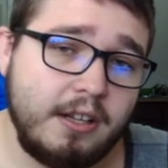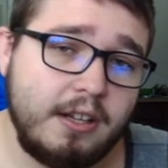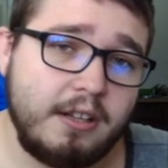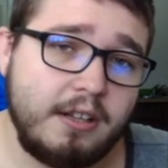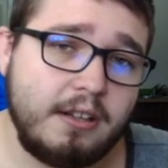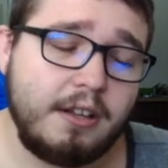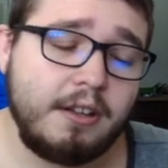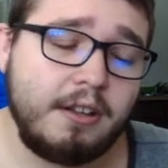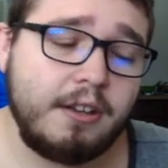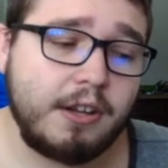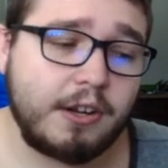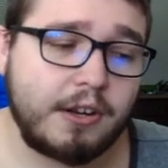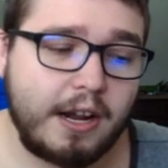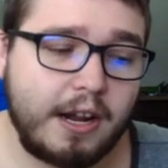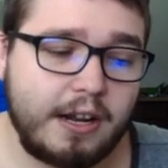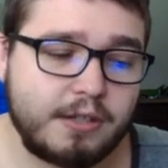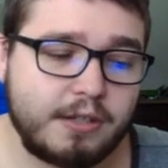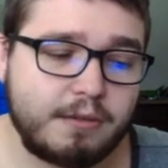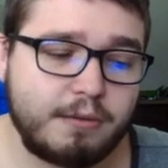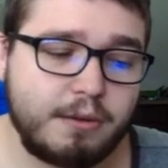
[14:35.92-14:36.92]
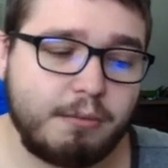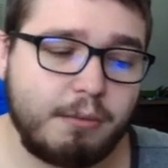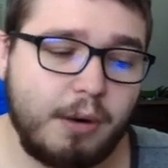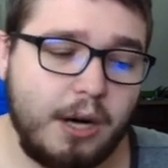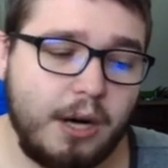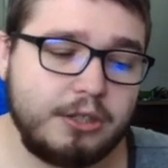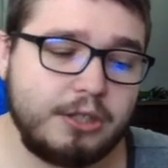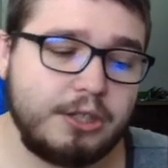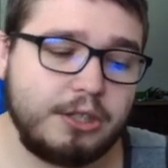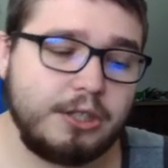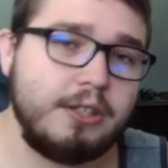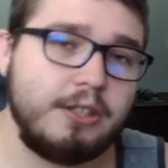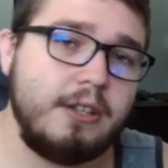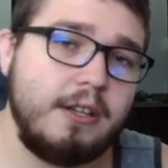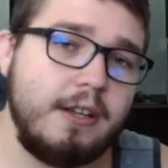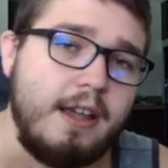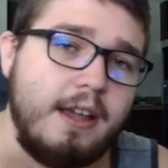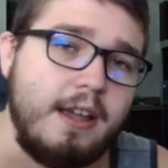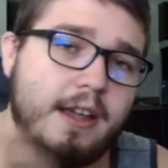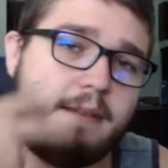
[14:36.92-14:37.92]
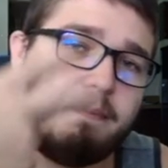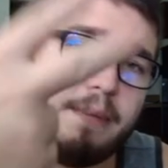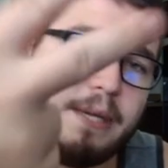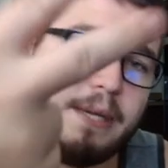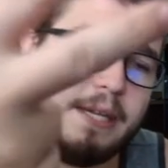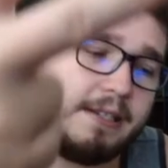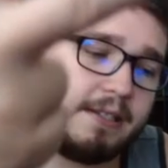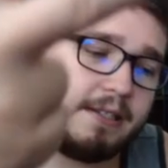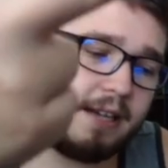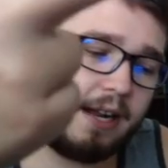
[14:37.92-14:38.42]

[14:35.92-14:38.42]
thank you guys for watching, and peace